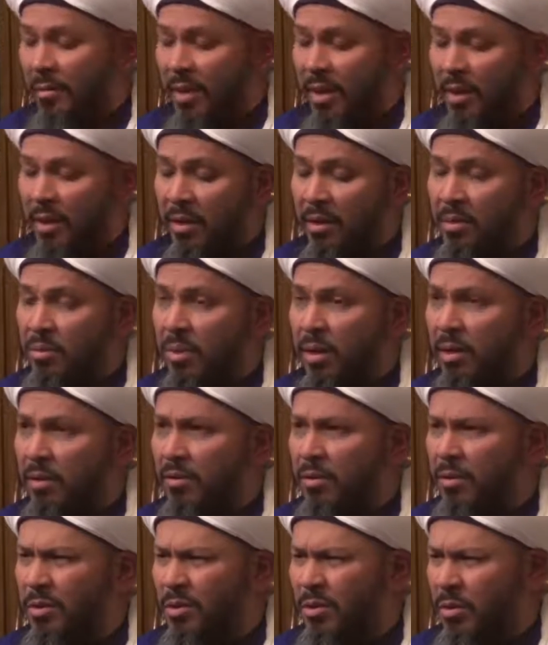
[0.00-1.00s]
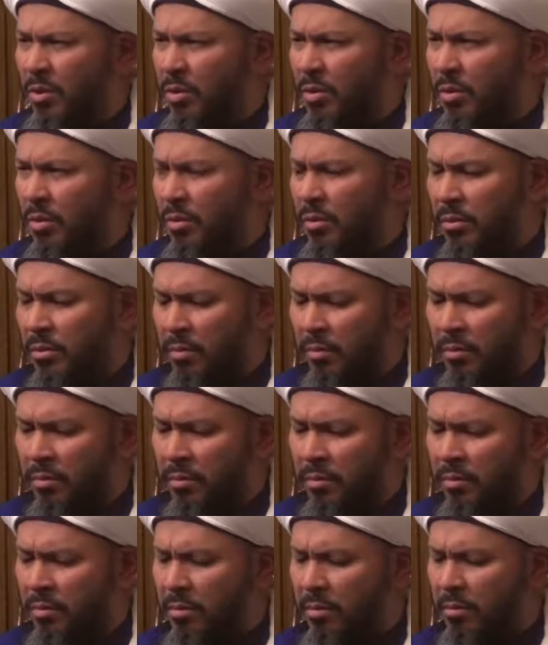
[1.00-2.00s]
Yeah, it's wonderful to you
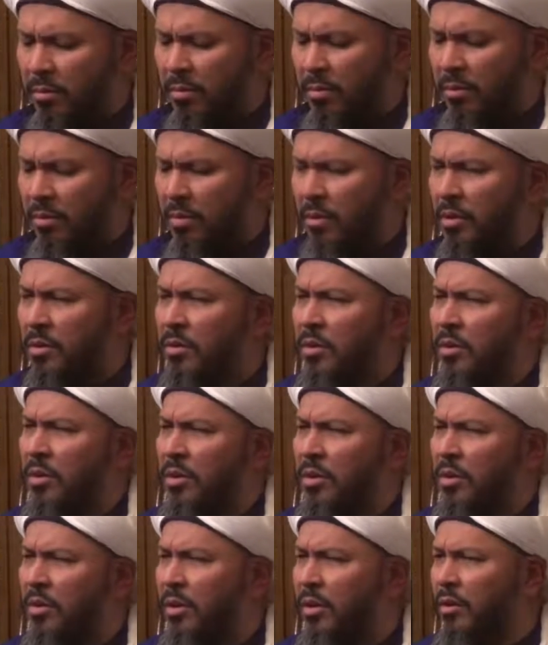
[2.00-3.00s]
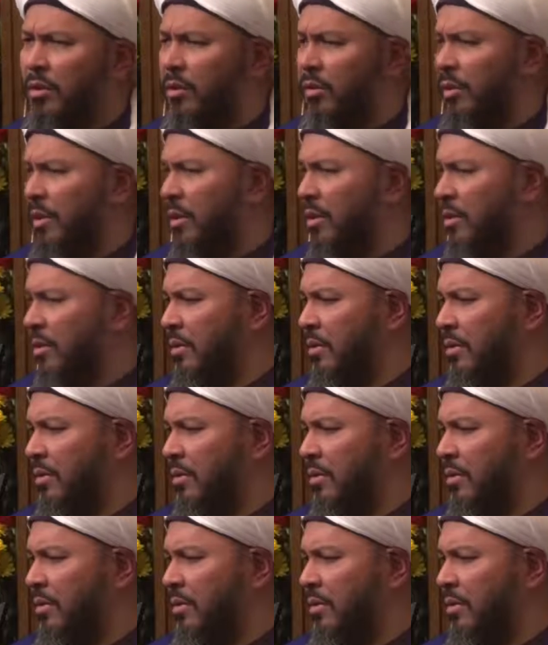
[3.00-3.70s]
because you're not going through it.